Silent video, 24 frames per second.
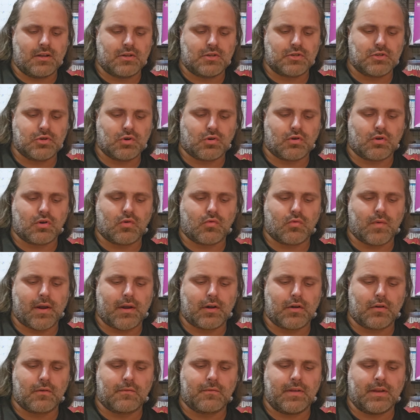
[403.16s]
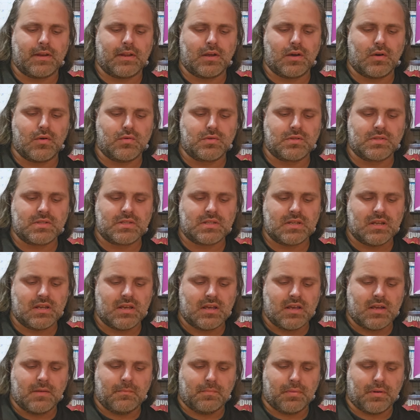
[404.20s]
shorter regular videos,
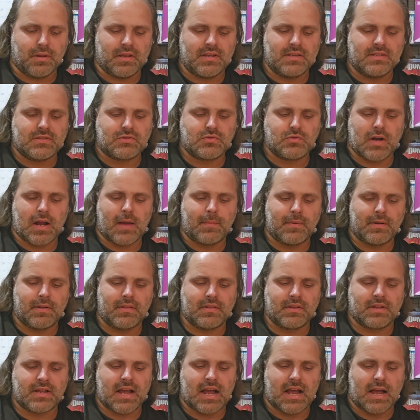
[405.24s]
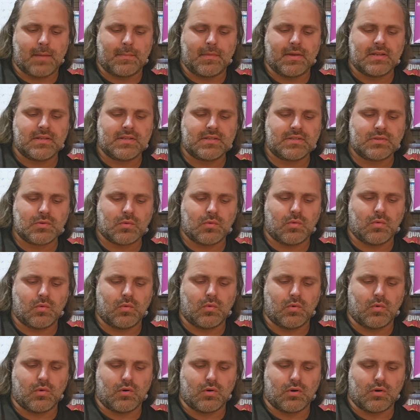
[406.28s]
please drop it in the comments,
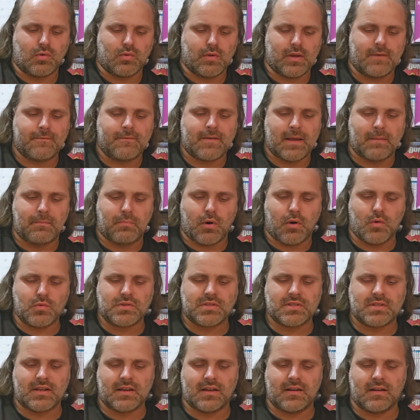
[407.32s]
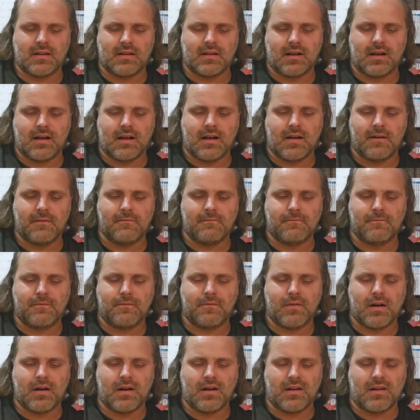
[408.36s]
or if I post a
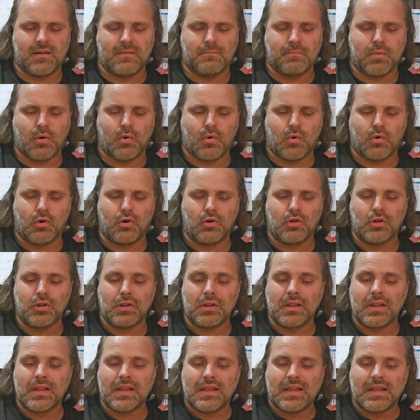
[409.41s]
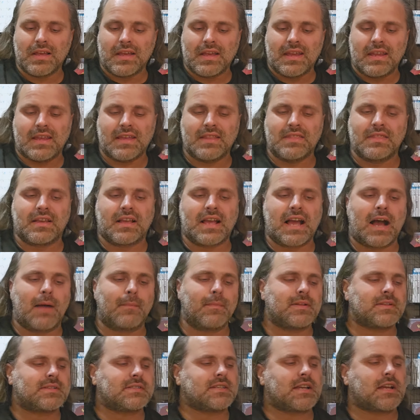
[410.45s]
poll in the
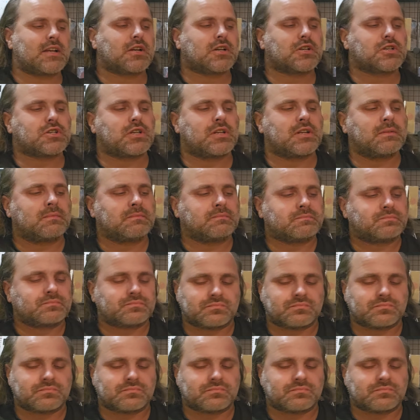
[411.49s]
comment section,